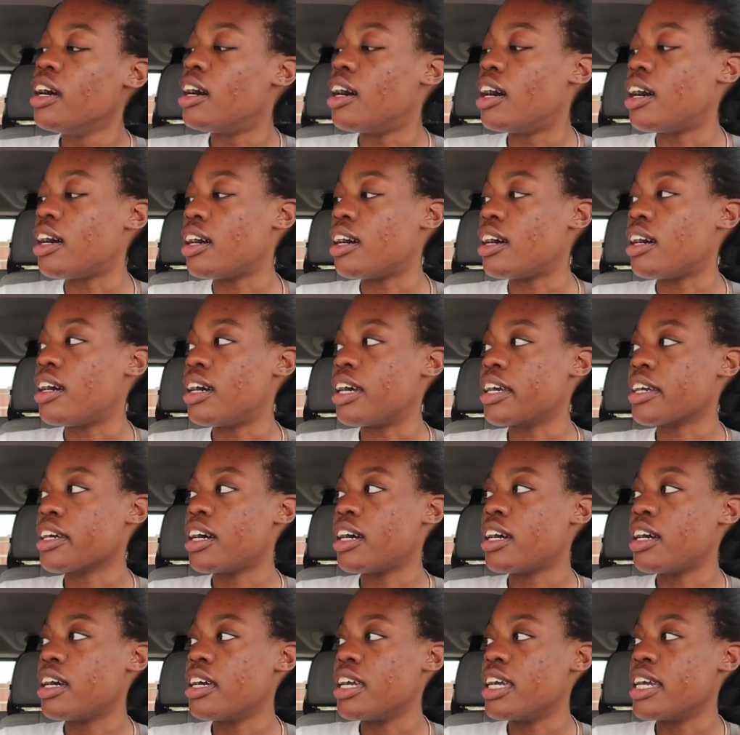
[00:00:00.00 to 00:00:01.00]
Uh, I
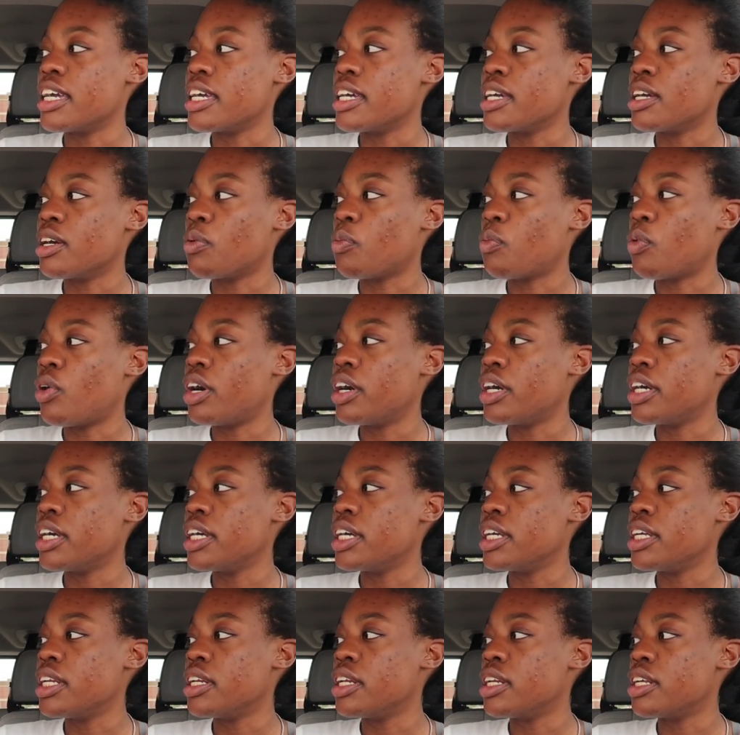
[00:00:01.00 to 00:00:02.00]
got a
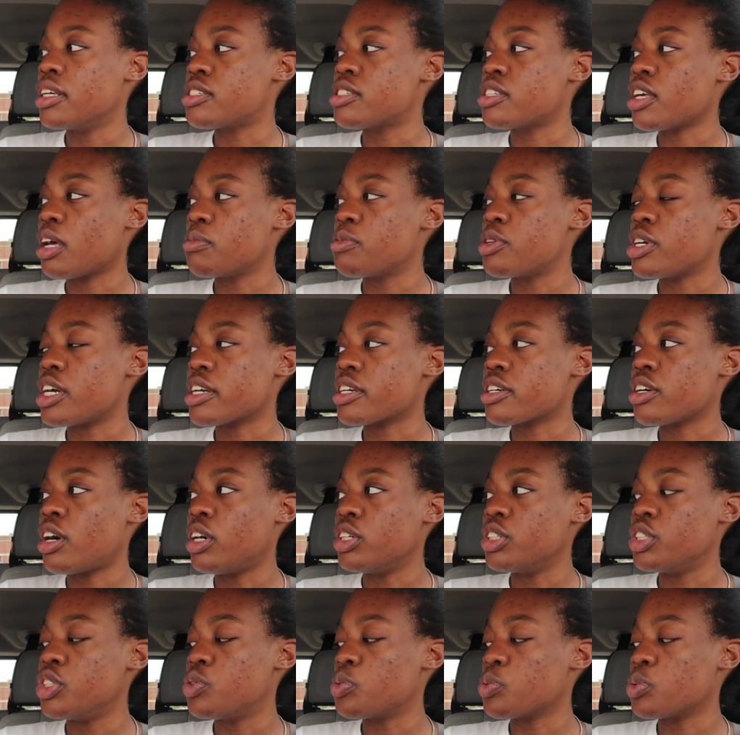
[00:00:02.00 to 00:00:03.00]
one subject
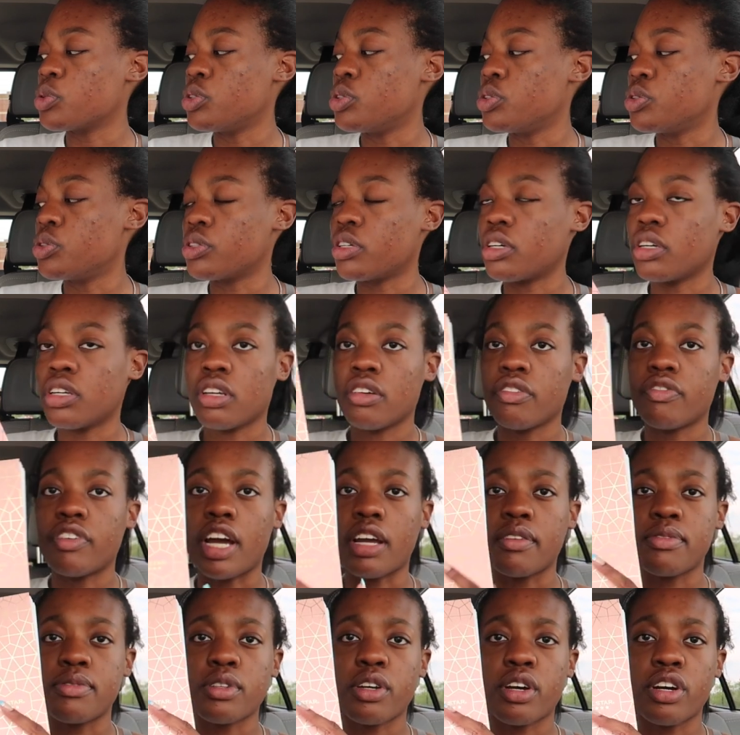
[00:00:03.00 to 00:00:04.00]
college rolled
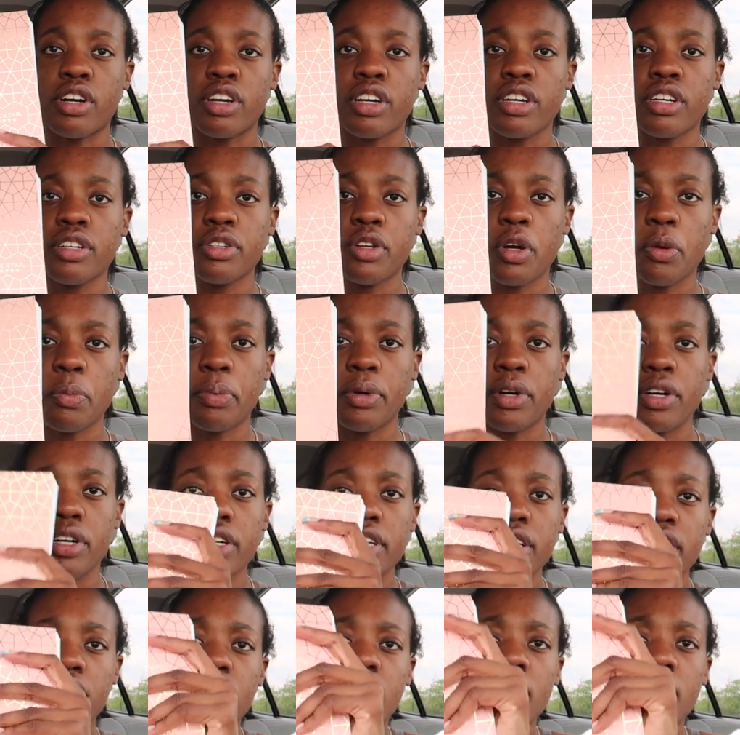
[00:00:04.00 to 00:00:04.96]
five-star notebook.